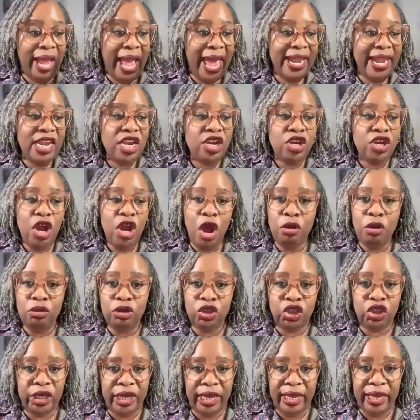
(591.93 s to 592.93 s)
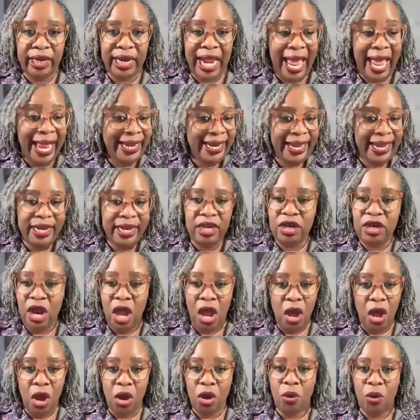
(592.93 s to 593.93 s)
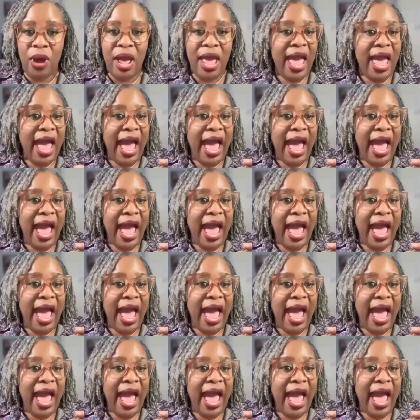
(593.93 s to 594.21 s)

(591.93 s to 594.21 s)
I didn't know, Jen. I didn't know.